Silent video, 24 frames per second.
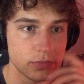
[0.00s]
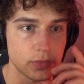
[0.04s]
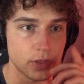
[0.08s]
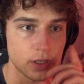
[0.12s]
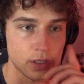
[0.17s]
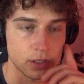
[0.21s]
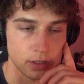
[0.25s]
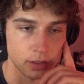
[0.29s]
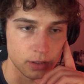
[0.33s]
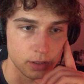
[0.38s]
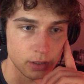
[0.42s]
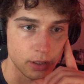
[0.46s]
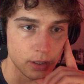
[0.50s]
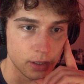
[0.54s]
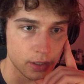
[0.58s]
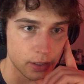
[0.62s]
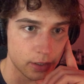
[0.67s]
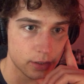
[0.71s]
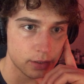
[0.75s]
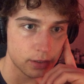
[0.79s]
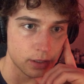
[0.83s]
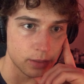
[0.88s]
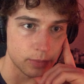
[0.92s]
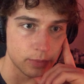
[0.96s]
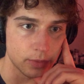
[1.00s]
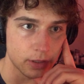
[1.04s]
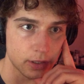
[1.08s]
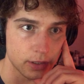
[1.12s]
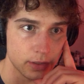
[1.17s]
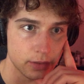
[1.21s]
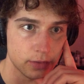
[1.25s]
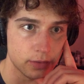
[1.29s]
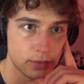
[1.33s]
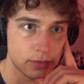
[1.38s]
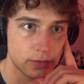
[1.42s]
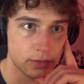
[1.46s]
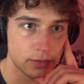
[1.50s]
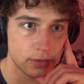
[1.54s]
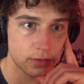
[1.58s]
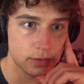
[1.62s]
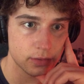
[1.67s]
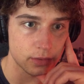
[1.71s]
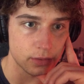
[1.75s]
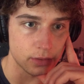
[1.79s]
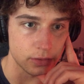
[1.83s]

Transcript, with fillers: another guy named Hans